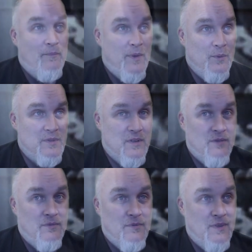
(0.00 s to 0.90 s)
it was a
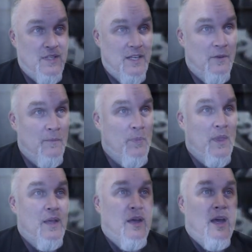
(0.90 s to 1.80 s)
deal.
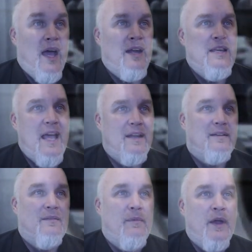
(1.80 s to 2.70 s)
And
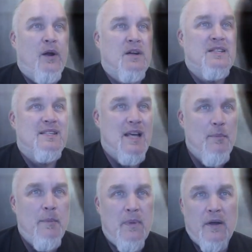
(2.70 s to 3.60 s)
yet, there are
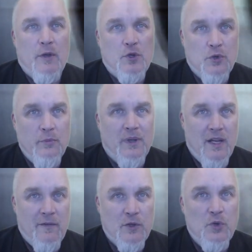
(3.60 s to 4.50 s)
some among the true
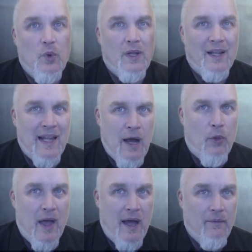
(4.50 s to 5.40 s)
believers who will allow
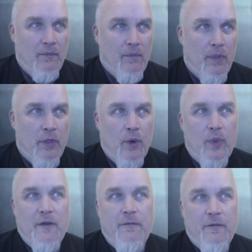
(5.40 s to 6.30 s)
that, though
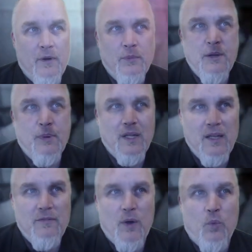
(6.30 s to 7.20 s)
they firmly
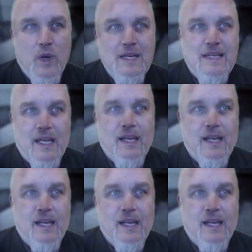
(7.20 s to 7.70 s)
believe that we did